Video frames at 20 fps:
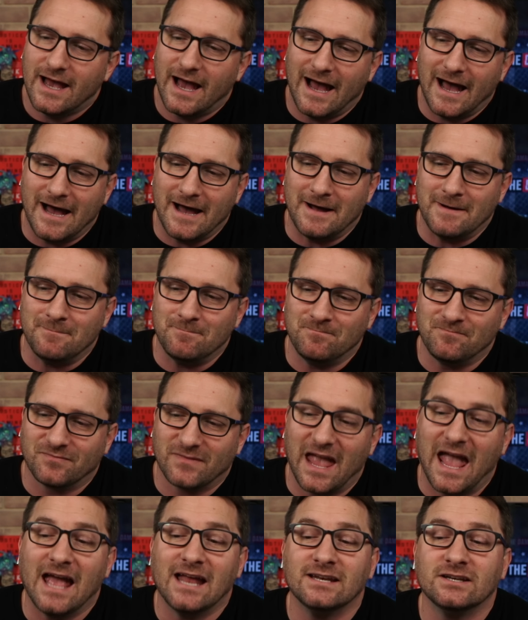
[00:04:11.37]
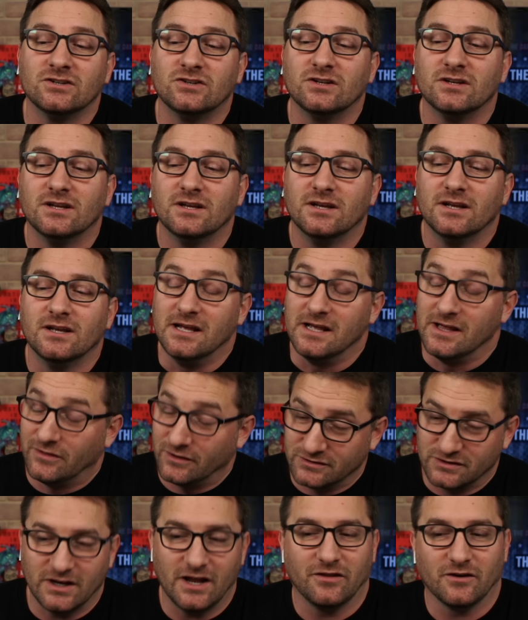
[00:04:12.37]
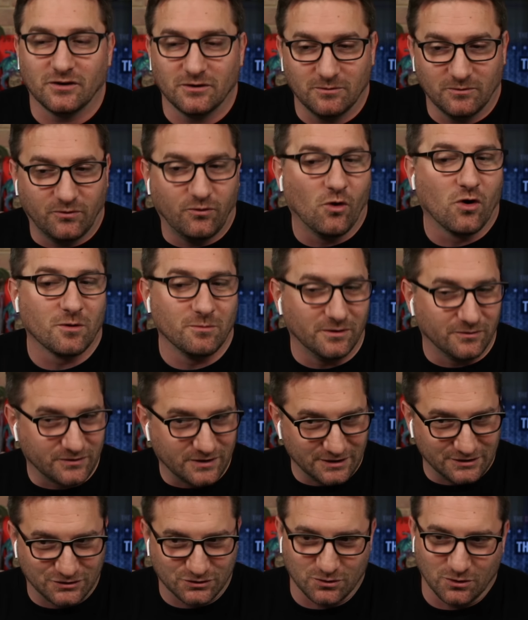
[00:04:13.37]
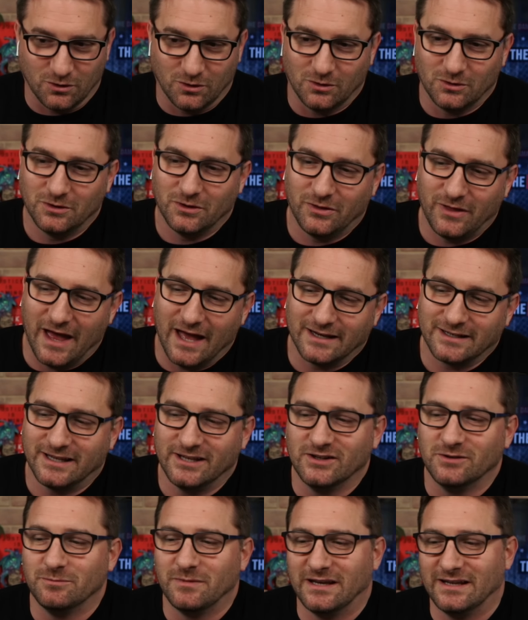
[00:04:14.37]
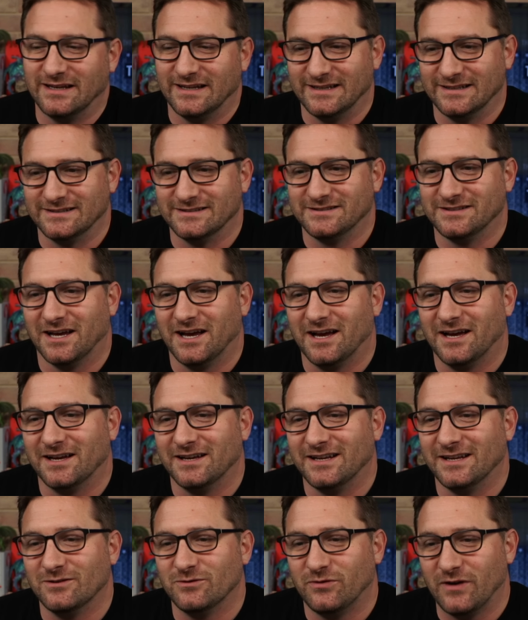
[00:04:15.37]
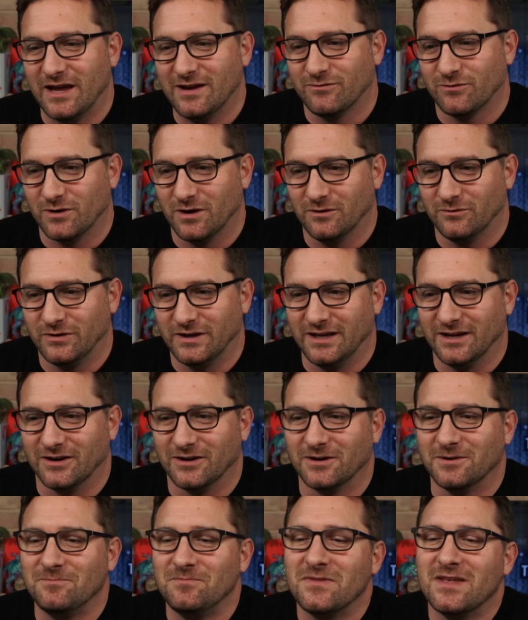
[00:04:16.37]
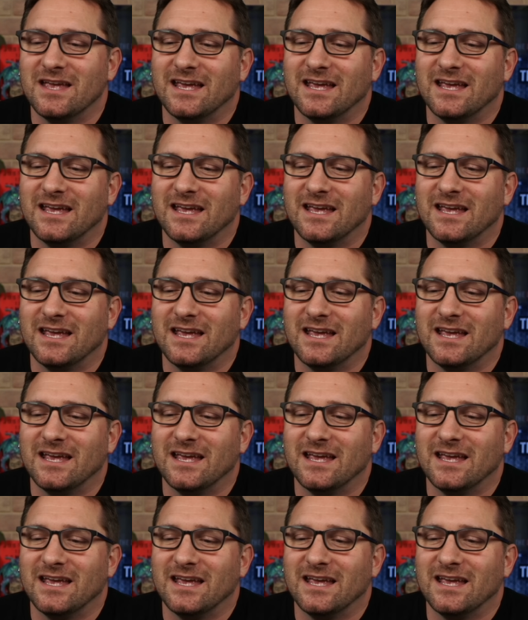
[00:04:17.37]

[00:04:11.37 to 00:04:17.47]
And there's another form of control that Kilmeade is in favor of here.